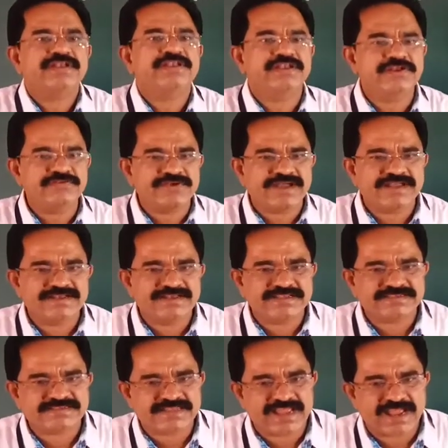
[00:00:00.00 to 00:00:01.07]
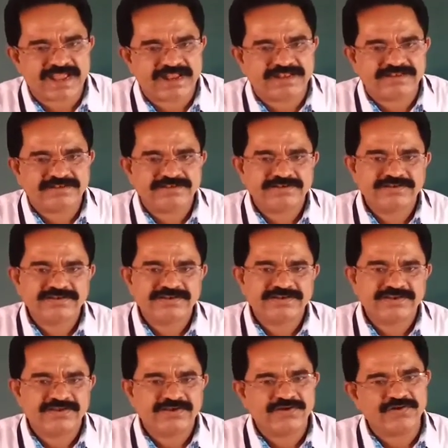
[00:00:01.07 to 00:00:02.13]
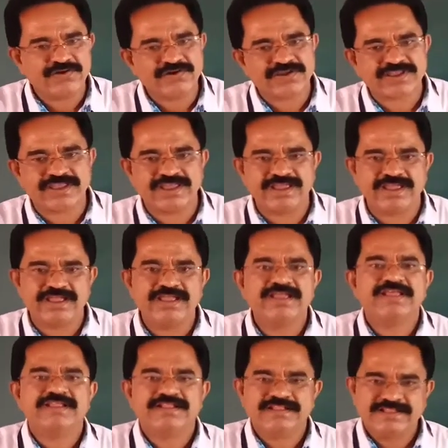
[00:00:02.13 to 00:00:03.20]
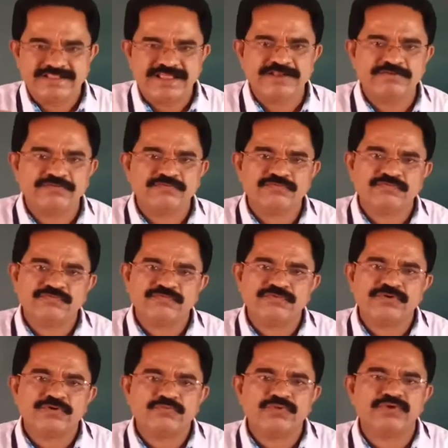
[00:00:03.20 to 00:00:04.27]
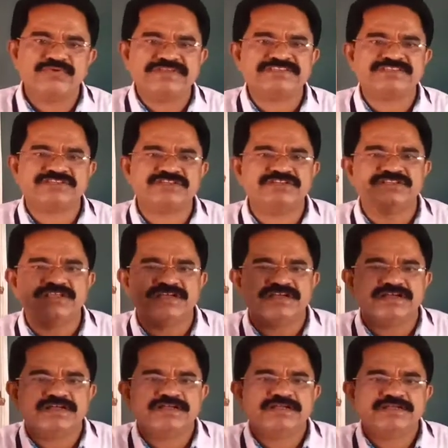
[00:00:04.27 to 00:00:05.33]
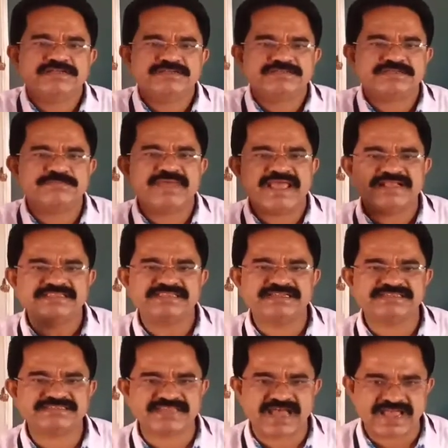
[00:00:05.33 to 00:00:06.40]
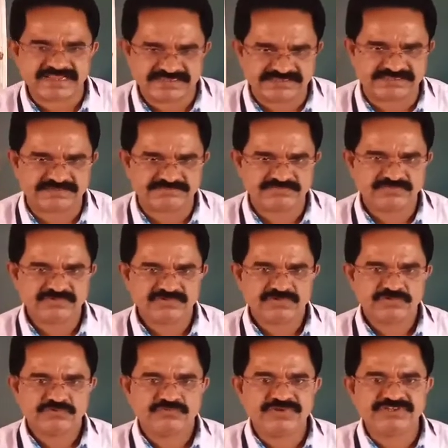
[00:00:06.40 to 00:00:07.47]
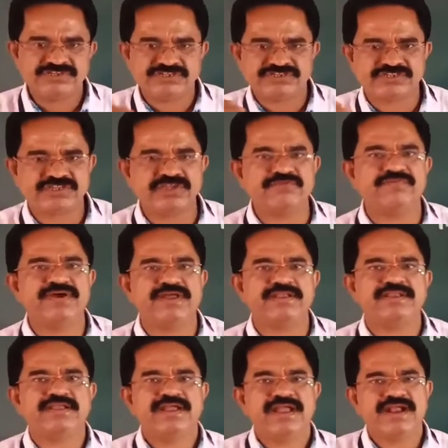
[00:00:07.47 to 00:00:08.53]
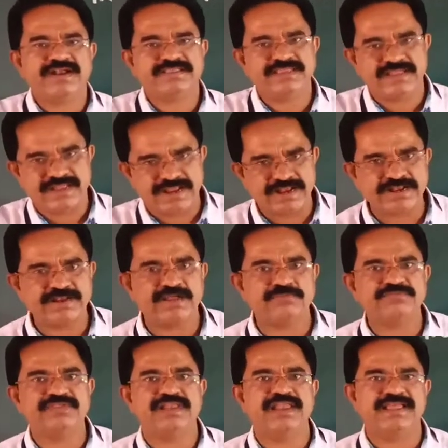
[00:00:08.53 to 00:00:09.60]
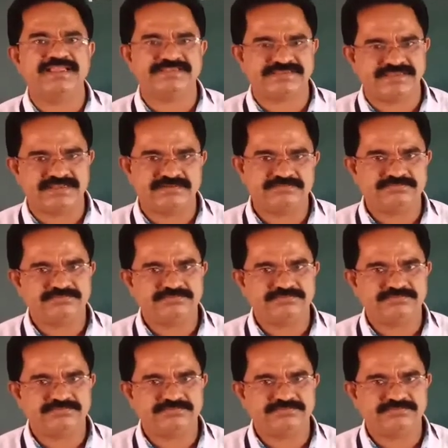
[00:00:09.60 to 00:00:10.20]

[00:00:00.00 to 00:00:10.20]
Did you understand? Okay. Then we will see the some exercise which is given at the end of the lesson.